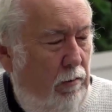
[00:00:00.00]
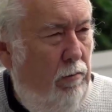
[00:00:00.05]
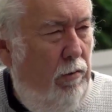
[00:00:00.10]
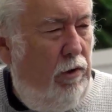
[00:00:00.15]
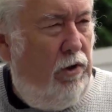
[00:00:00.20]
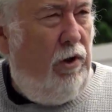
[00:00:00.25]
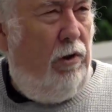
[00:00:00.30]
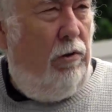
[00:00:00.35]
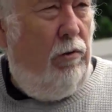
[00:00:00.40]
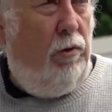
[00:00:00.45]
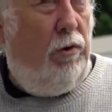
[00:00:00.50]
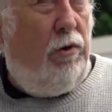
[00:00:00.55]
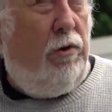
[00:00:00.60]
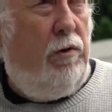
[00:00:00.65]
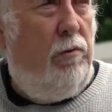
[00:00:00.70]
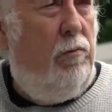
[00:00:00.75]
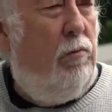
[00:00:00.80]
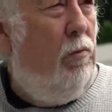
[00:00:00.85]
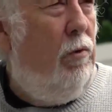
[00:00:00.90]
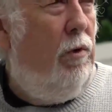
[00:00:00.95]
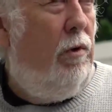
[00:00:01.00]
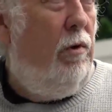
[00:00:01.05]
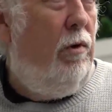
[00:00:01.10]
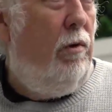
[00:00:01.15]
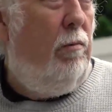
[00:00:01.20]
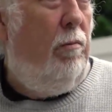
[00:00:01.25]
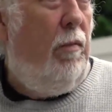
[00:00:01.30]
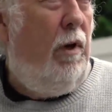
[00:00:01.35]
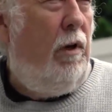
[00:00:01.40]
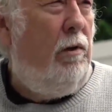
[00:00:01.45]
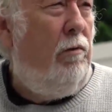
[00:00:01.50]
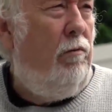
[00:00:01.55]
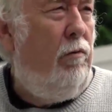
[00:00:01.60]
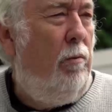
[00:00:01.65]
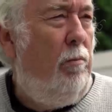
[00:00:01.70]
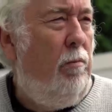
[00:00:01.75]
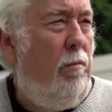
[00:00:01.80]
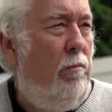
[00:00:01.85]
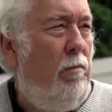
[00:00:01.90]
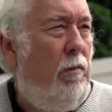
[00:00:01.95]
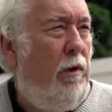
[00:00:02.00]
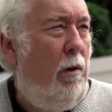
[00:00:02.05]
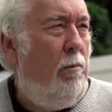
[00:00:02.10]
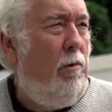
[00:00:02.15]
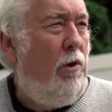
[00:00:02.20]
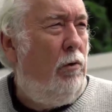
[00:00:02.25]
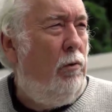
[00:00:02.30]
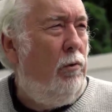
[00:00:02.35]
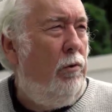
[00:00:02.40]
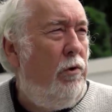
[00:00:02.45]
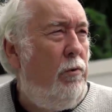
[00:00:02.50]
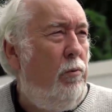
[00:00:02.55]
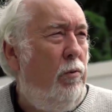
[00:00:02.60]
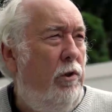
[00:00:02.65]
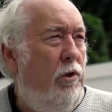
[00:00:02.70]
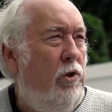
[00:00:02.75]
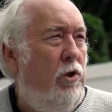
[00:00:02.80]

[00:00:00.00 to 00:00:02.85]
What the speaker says: materials made from chemicals,